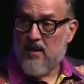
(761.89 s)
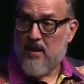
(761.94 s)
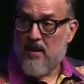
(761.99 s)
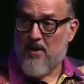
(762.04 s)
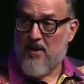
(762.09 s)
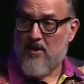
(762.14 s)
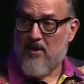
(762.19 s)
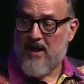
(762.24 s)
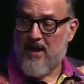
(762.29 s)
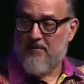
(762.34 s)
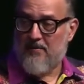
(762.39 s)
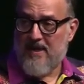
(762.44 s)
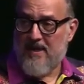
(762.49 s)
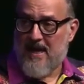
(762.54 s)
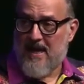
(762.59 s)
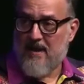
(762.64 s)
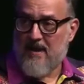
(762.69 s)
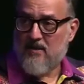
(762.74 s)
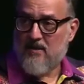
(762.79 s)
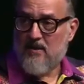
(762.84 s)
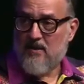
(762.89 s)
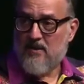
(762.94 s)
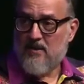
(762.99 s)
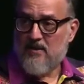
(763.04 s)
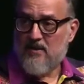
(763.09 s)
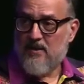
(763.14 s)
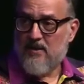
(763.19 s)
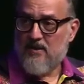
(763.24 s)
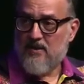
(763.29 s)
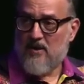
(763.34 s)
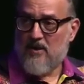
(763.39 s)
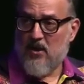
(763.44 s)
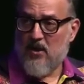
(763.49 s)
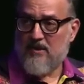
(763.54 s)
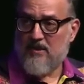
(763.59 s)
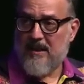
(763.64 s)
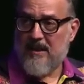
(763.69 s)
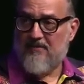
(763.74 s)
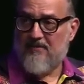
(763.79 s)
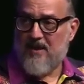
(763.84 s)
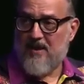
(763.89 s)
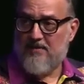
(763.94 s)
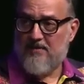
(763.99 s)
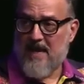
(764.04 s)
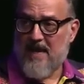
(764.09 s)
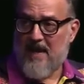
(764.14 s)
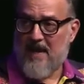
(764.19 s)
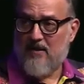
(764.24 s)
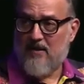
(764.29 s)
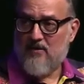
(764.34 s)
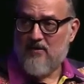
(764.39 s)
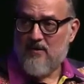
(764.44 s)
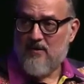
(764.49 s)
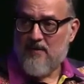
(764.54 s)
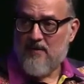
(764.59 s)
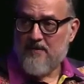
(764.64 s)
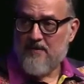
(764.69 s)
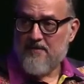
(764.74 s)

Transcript: Come on, help me now. Don't give up now.